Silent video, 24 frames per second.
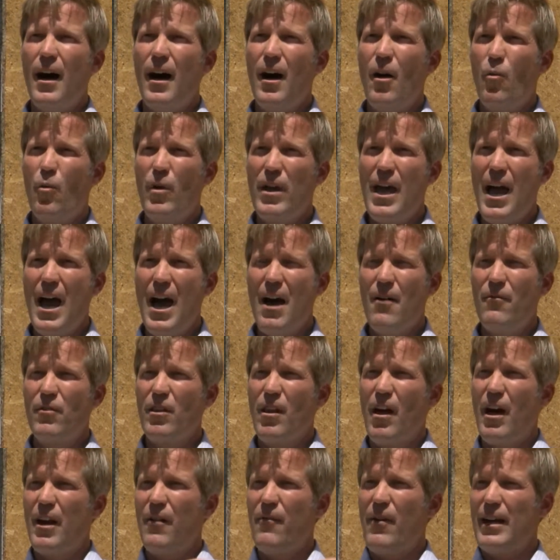We have a
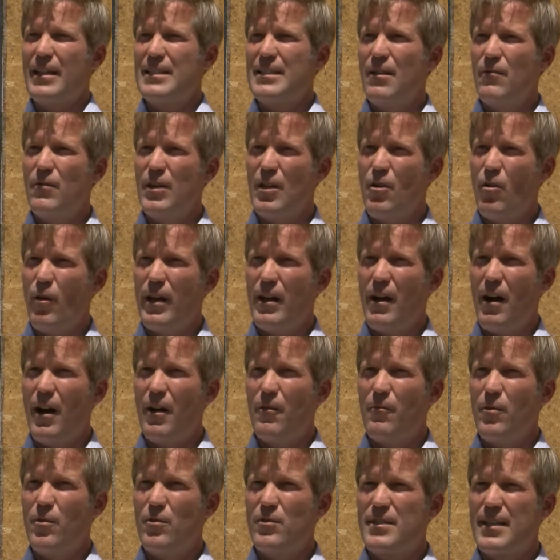lot of activity going on
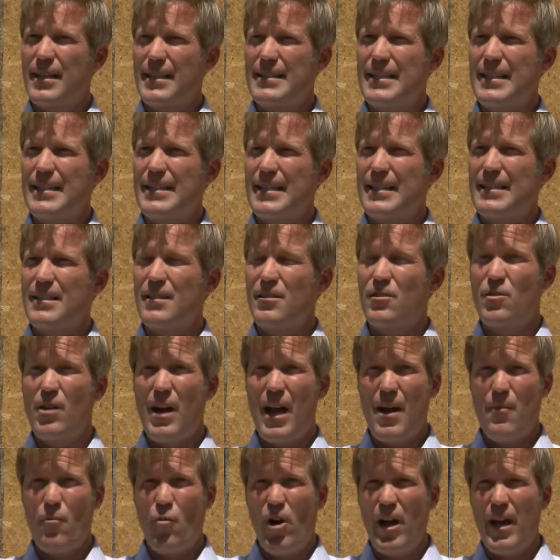at Route 66 and
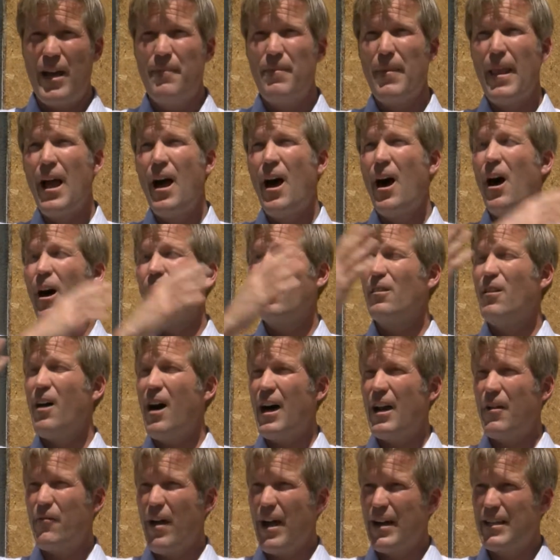Tramway, a
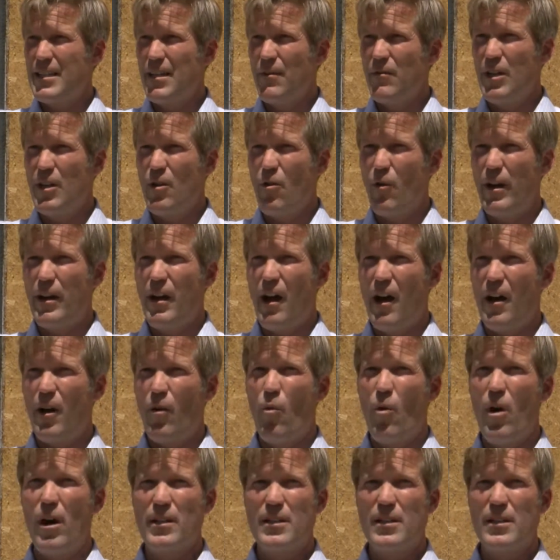lot of activity going on at at